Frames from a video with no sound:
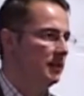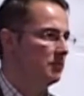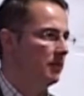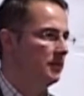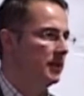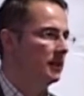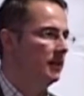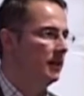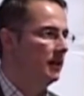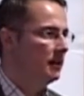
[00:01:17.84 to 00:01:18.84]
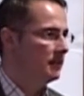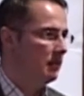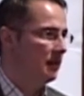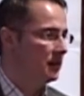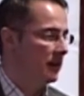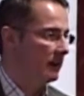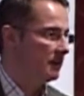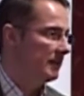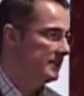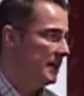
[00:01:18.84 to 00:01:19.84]
project. It's about the
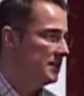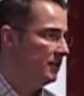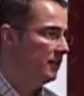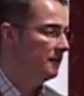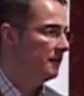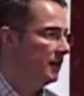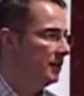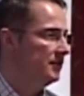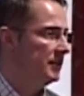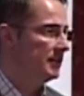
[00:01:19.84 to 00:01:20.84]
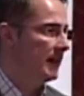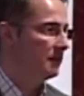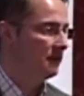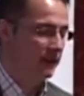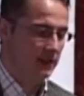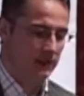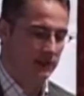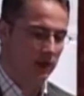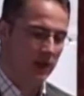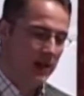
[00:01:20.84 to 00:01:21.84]
characterization of New Zealand's aquifers.
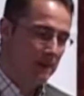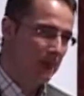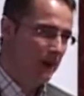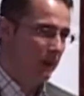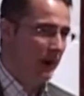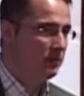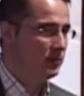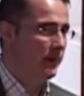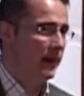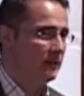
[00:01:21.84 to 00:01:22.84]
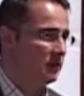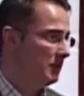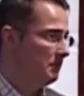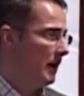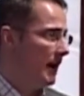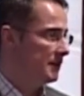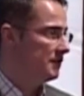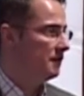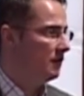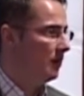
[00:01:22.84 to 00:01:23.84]
So my perspective is a bit
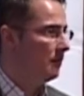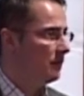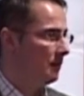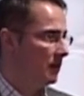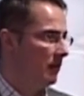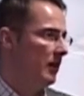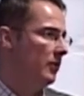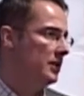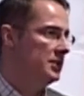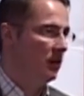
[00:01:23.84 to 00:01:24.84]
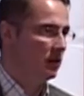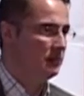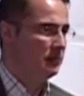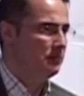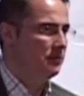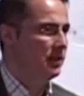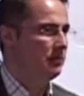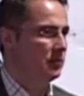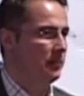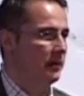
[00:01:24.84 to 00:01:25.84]
biased from the groundwater geology
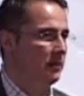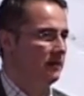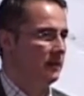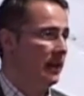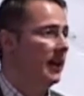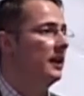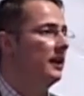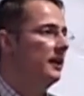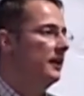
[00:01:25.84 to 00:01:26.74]
perspective, yet